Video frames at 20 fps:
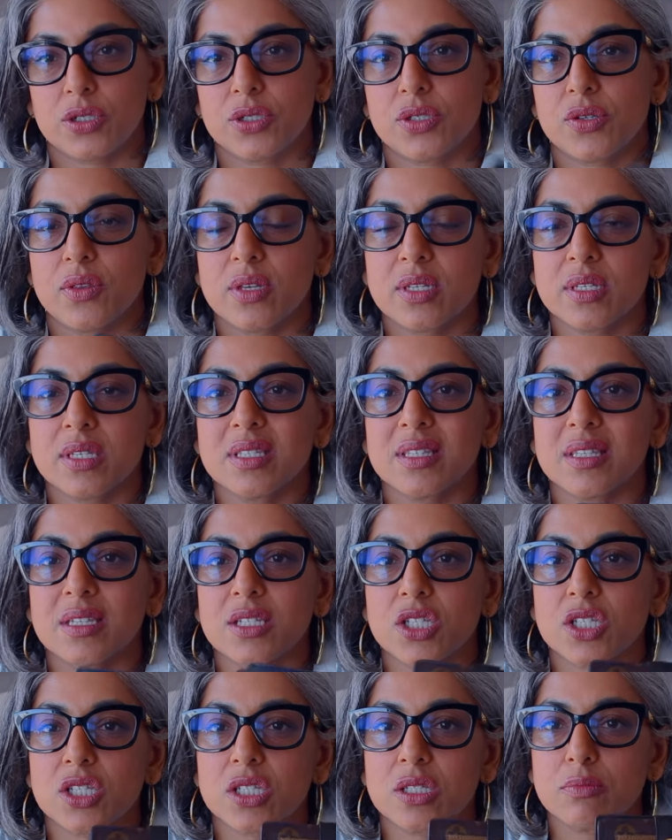So this is the
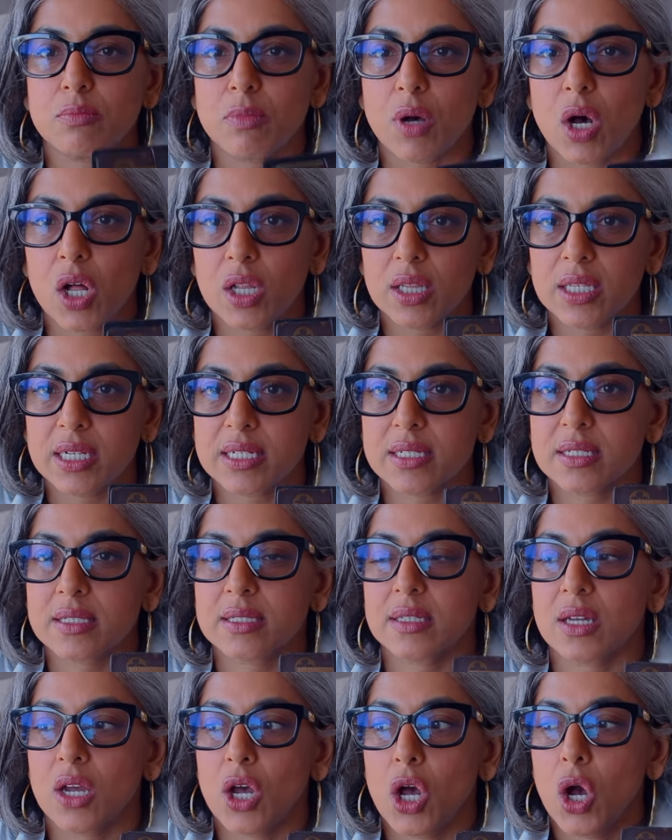
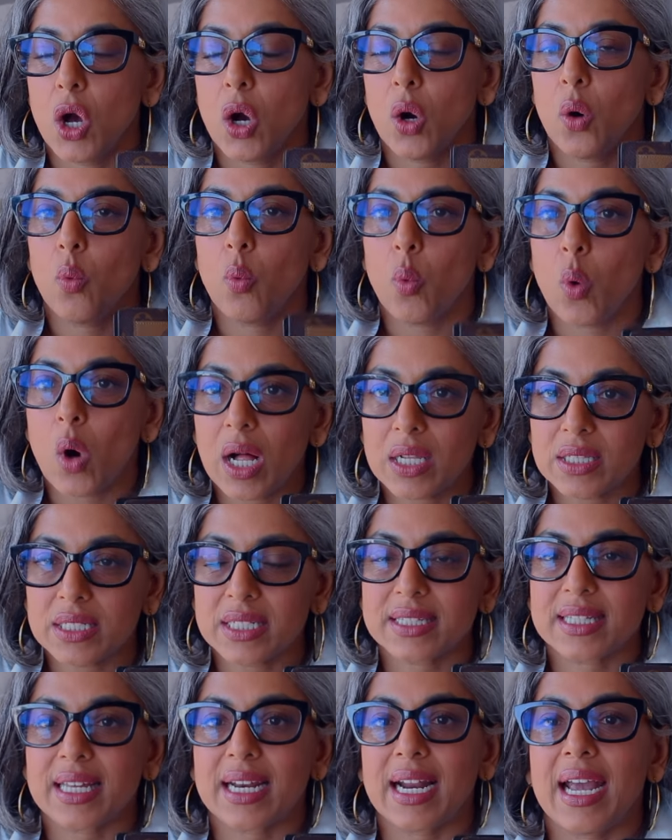smallest
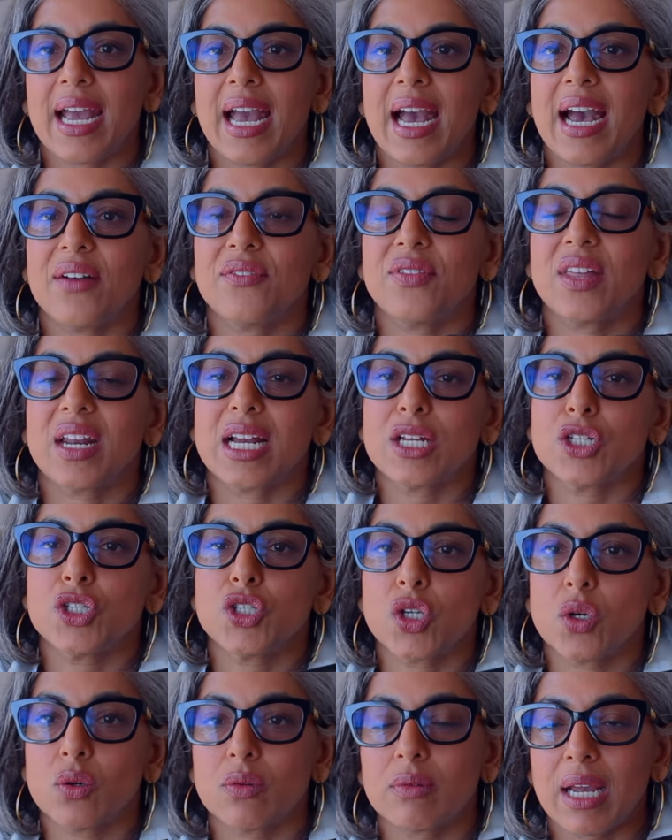wallet that I have that I
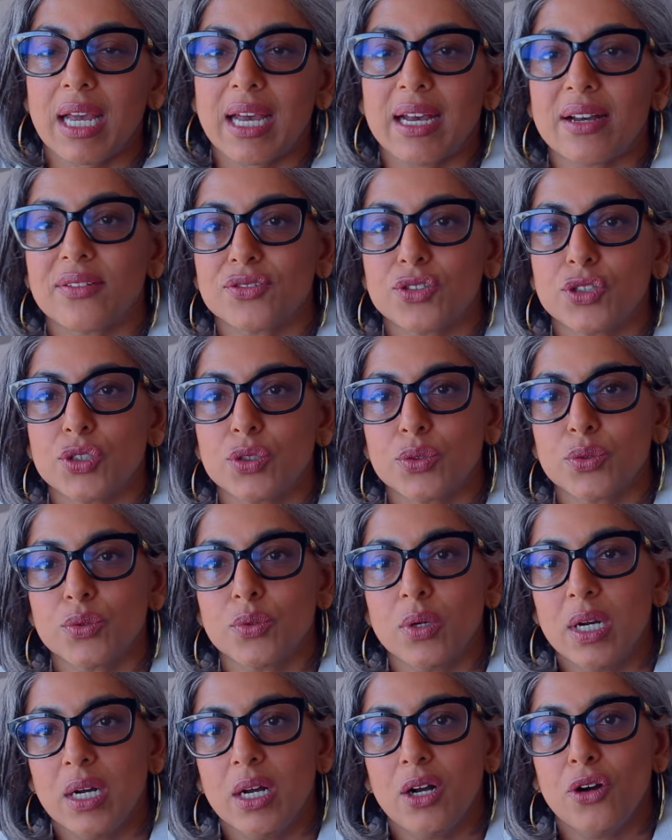don't have
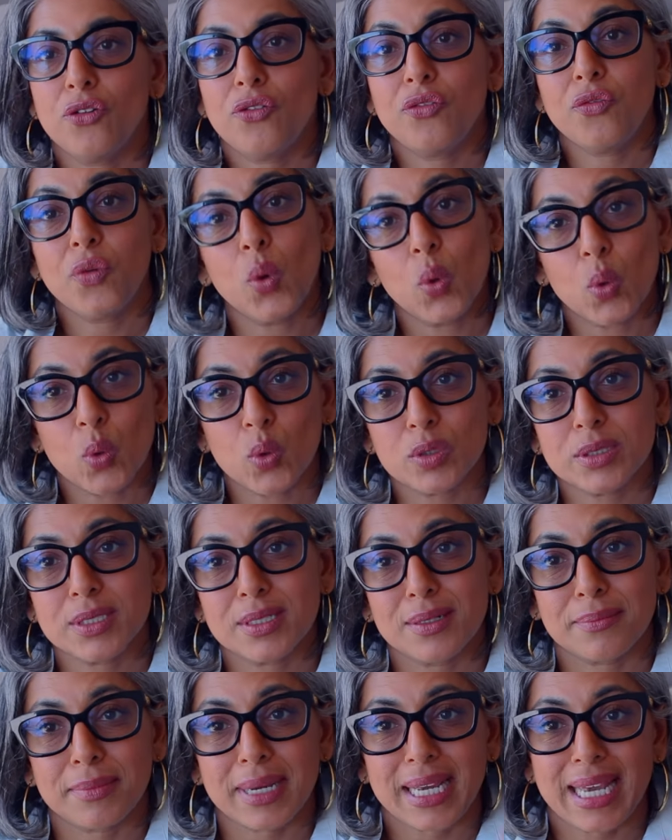to fold
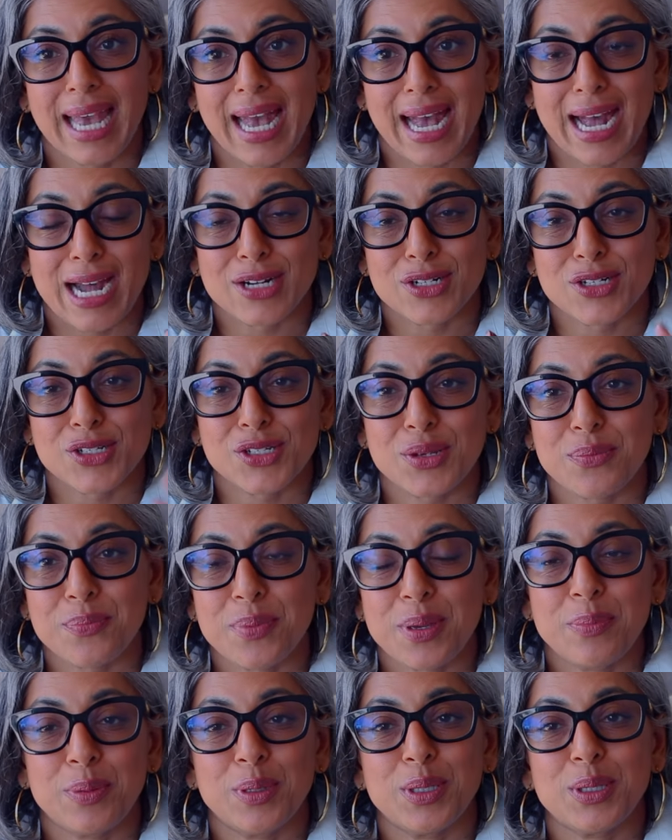my cash. Some
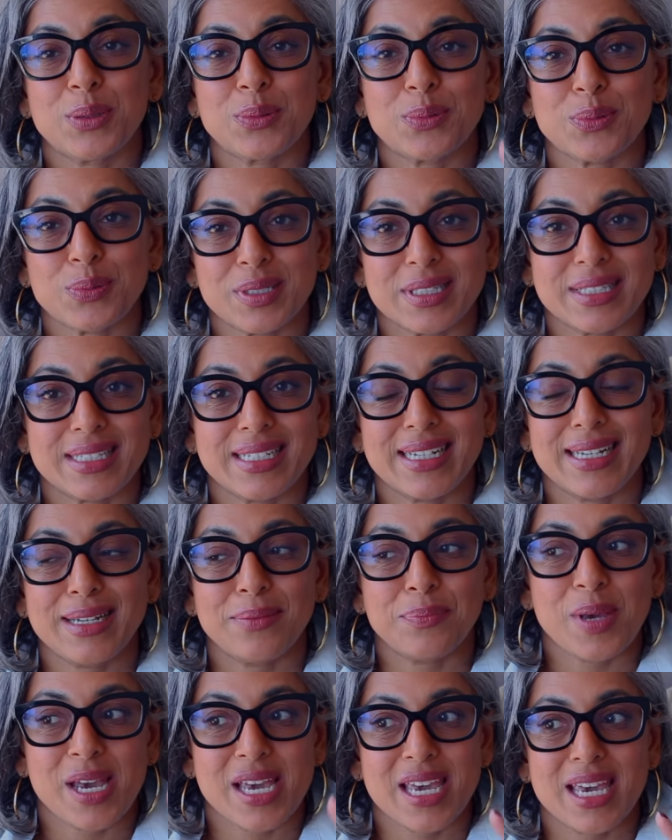people are
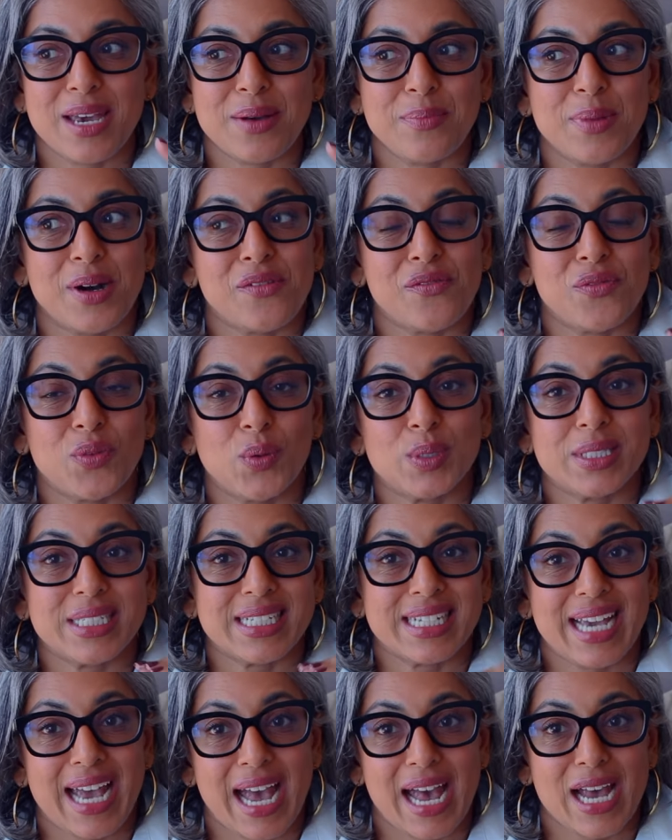really picky about
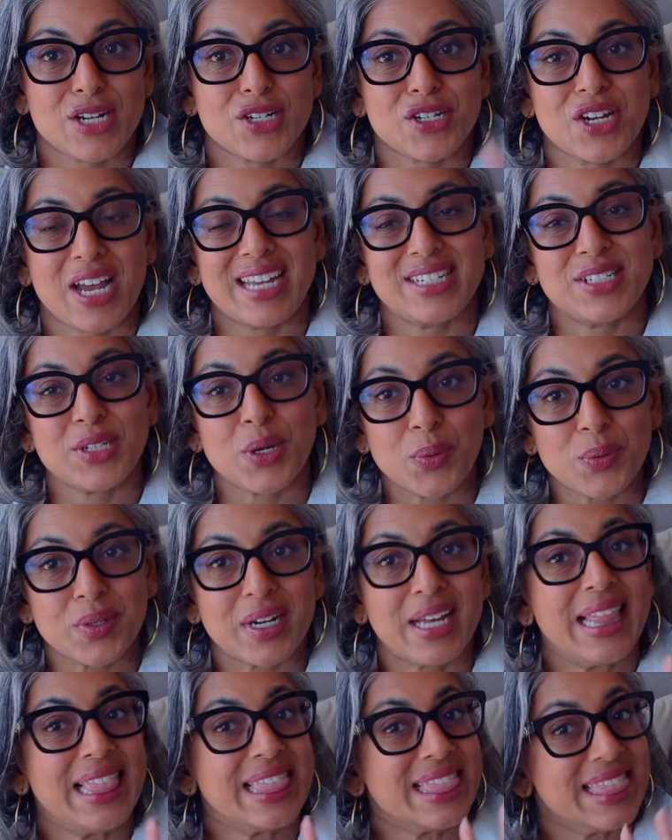folding cash. I don't
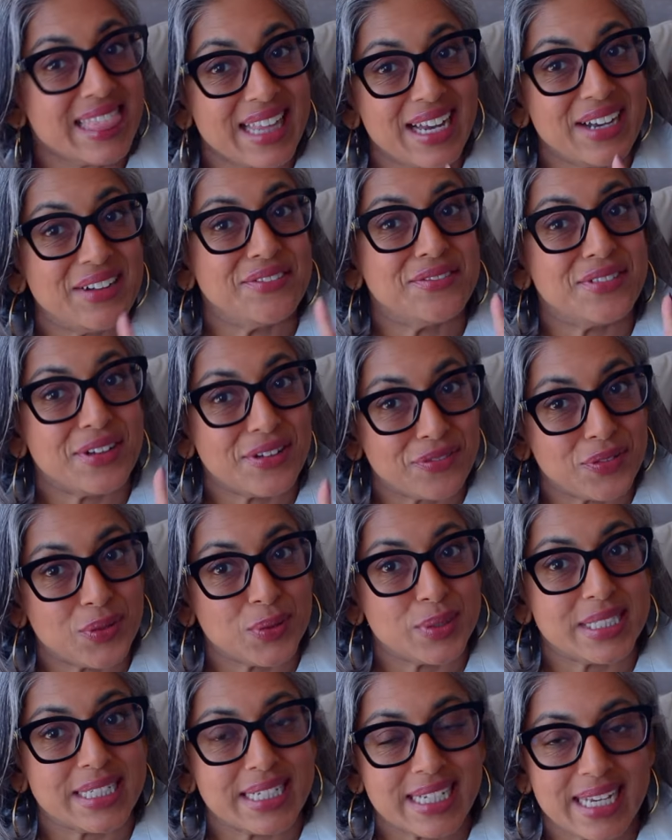love
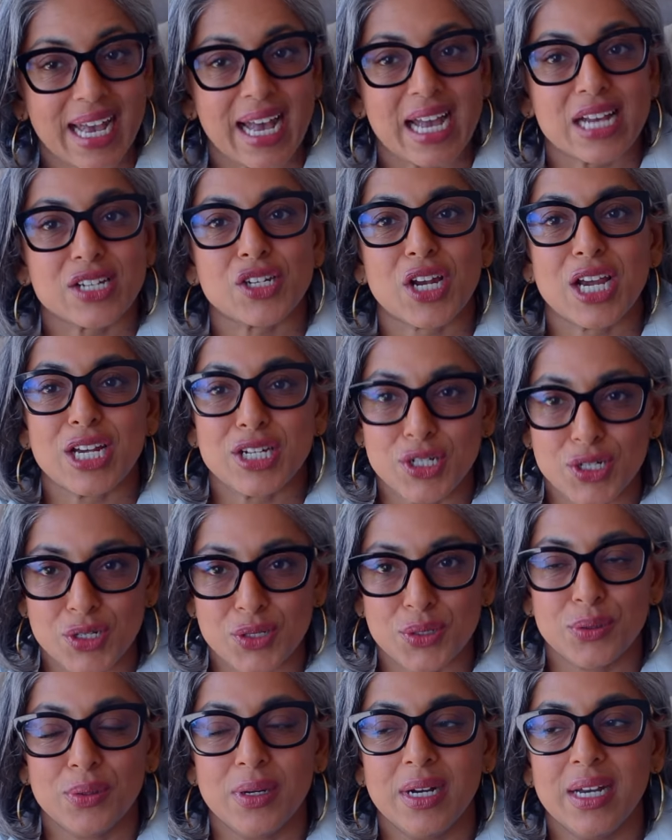folding cash. I
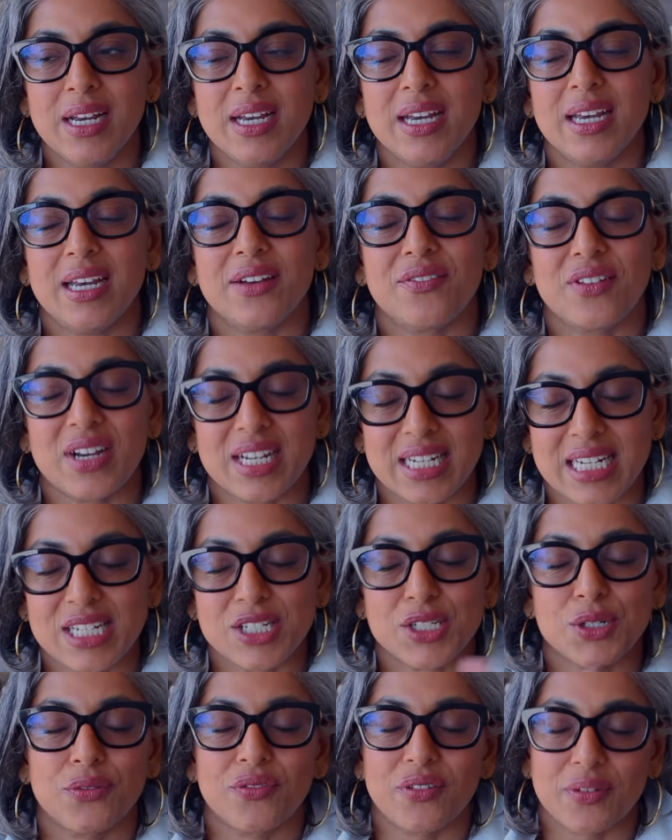do if I need
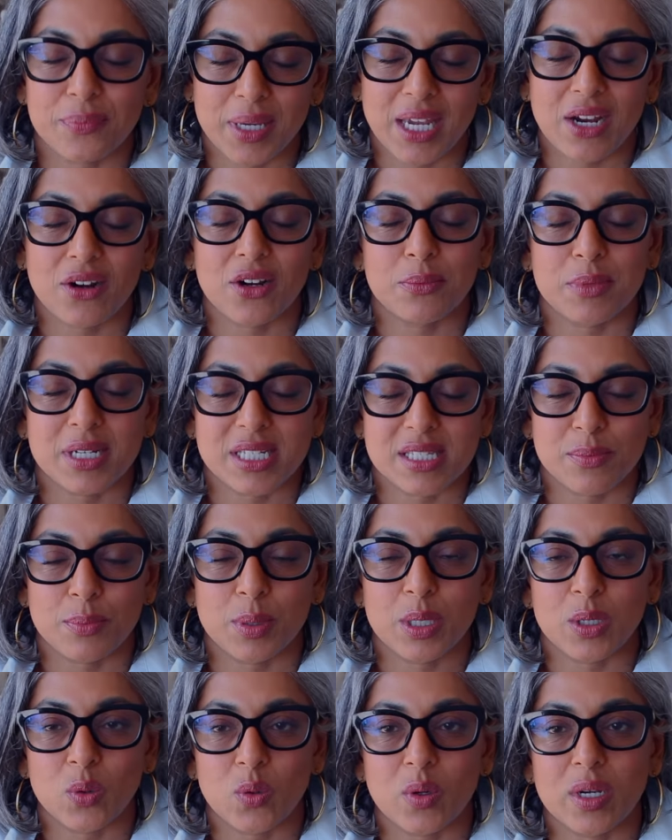to, if I'm carrying my
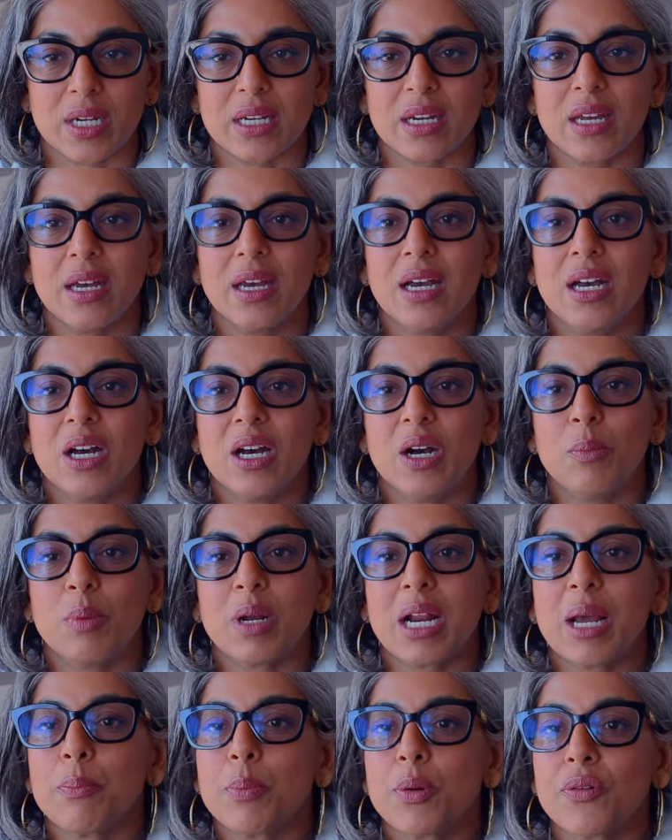Zippy coin,
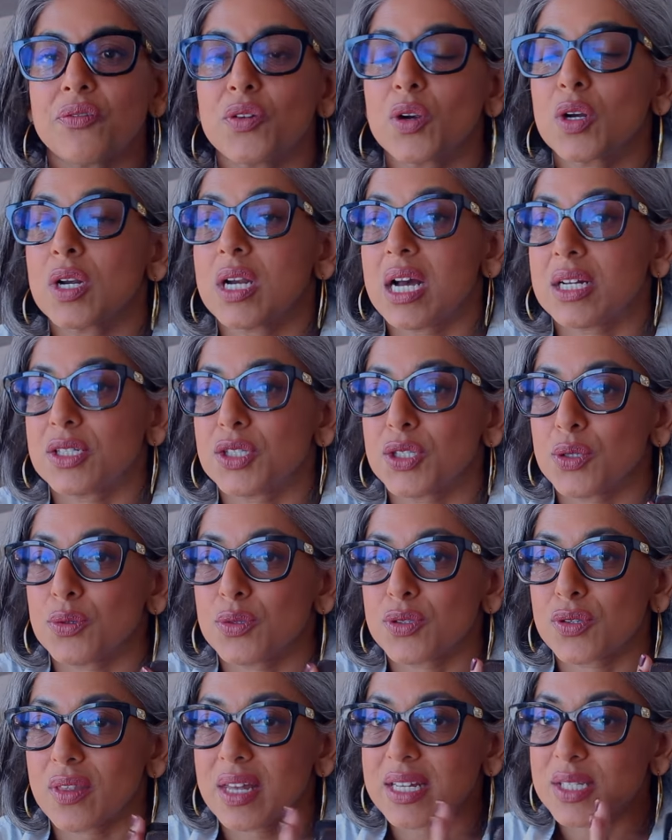but I prefer not to.
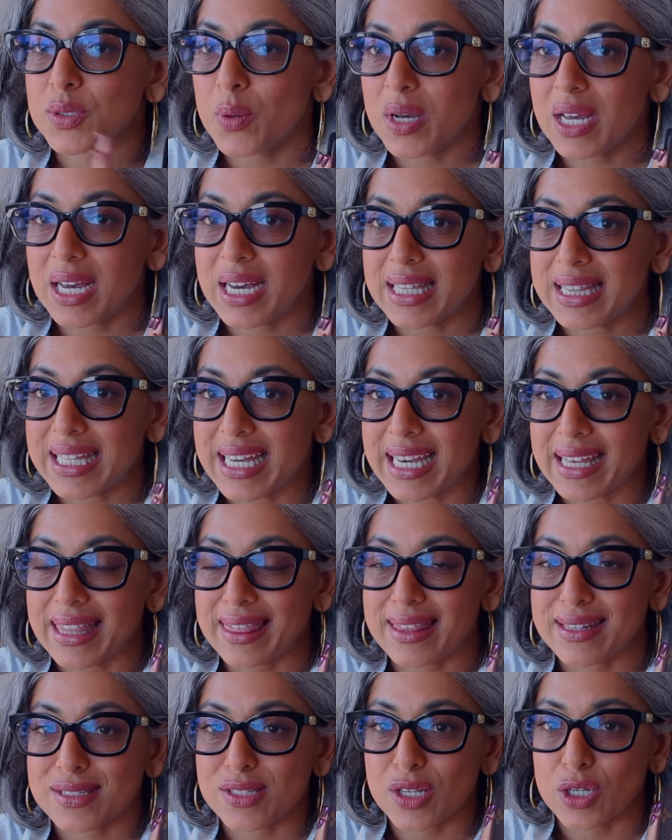So that's why I
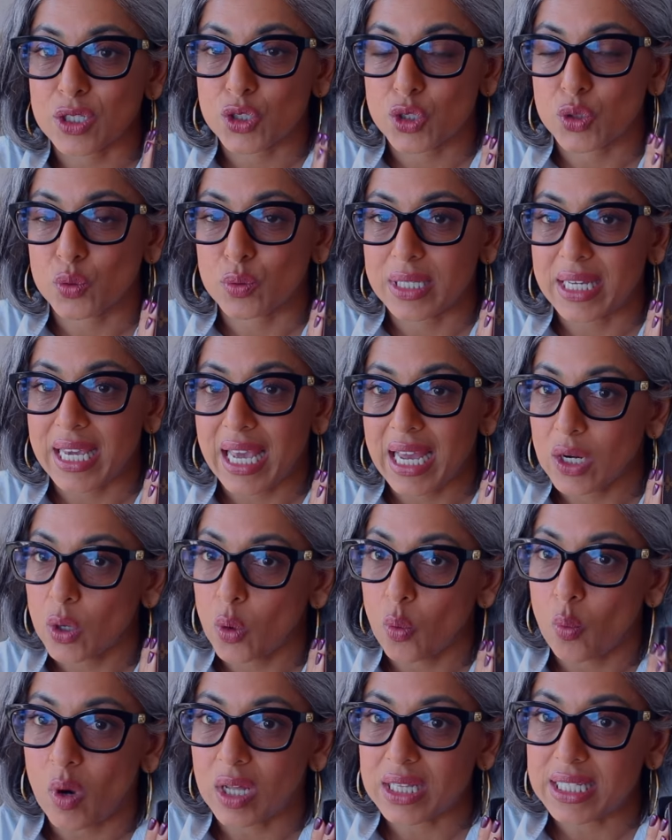like this Juliette
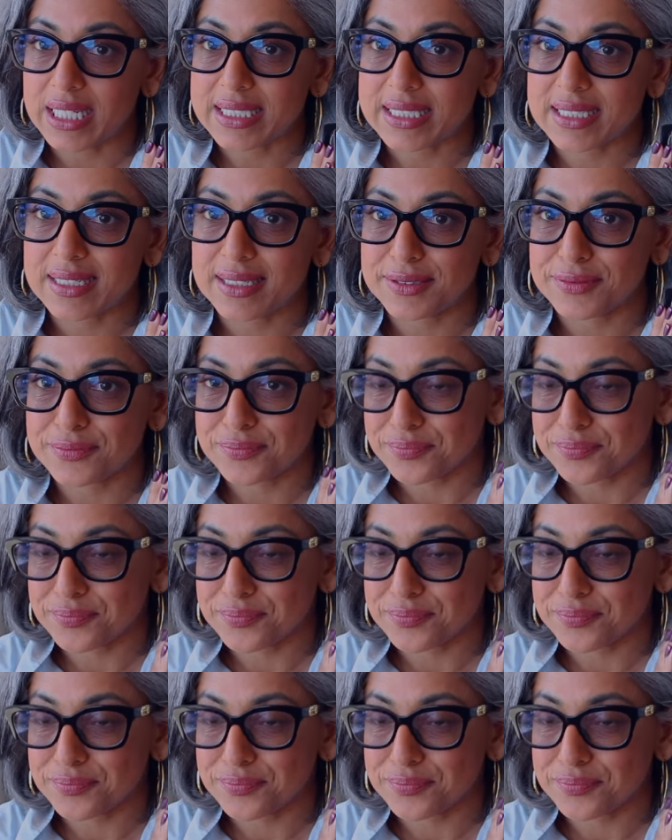wallet.